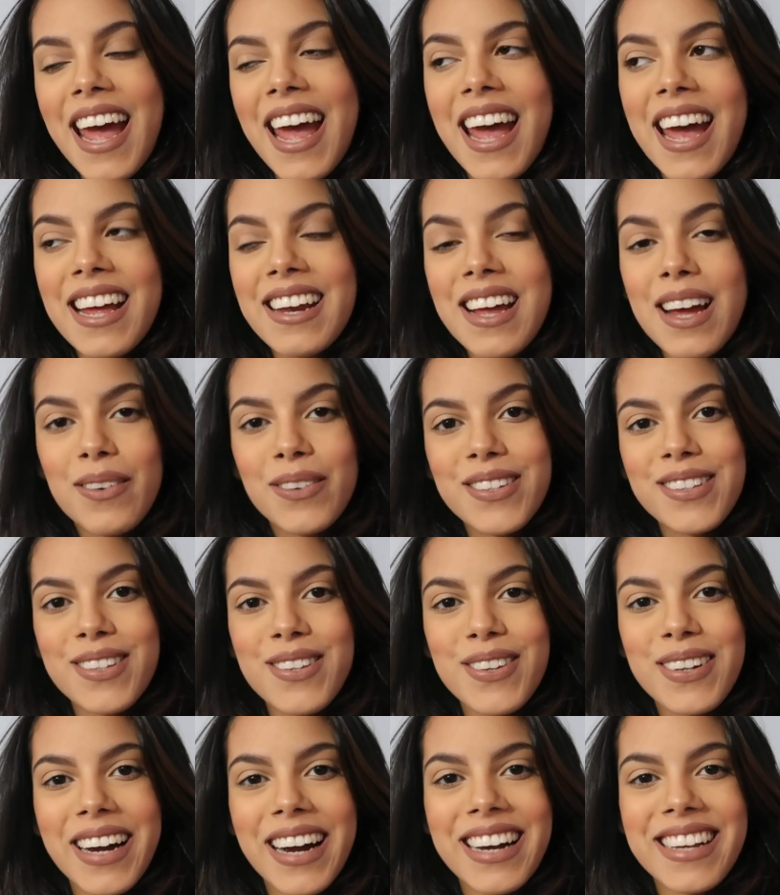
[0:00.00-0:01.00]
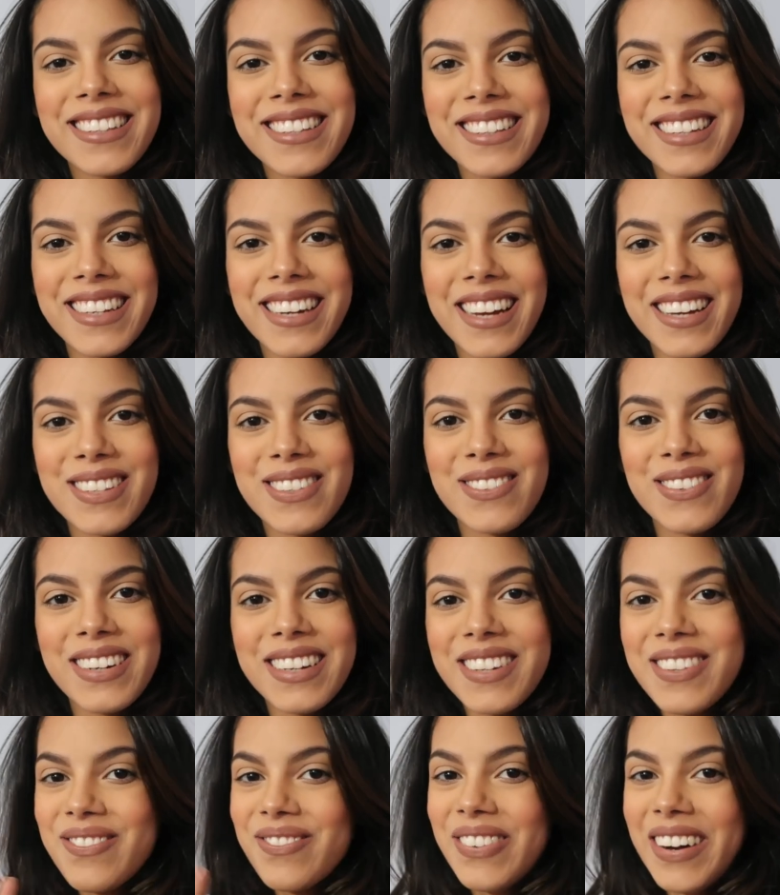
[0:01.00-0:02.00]
And I will see you guys in the next
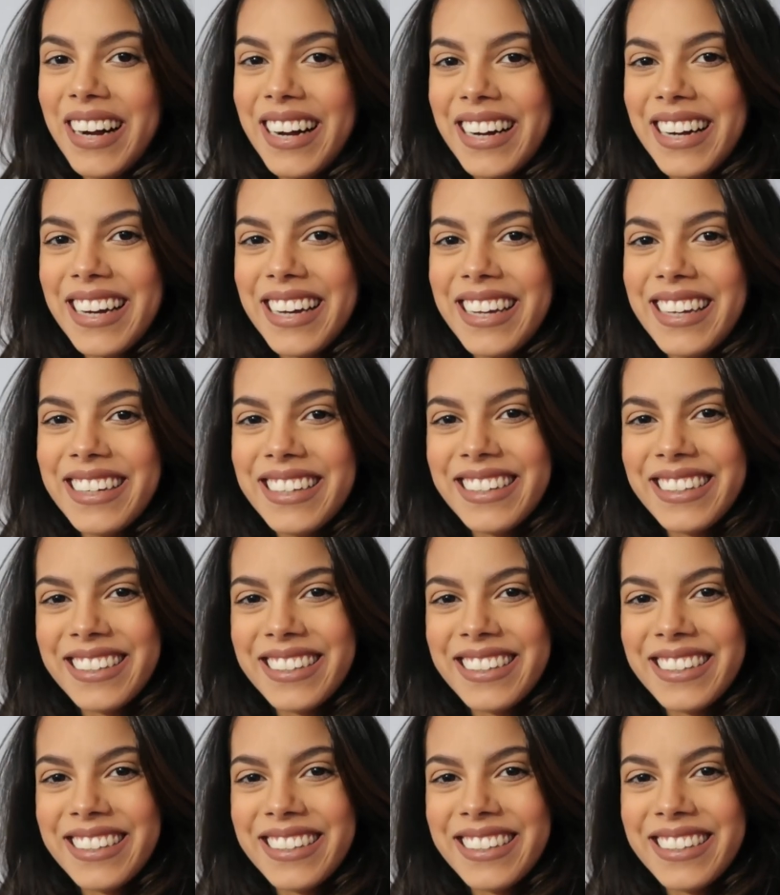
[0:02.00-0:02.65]
one. Bye!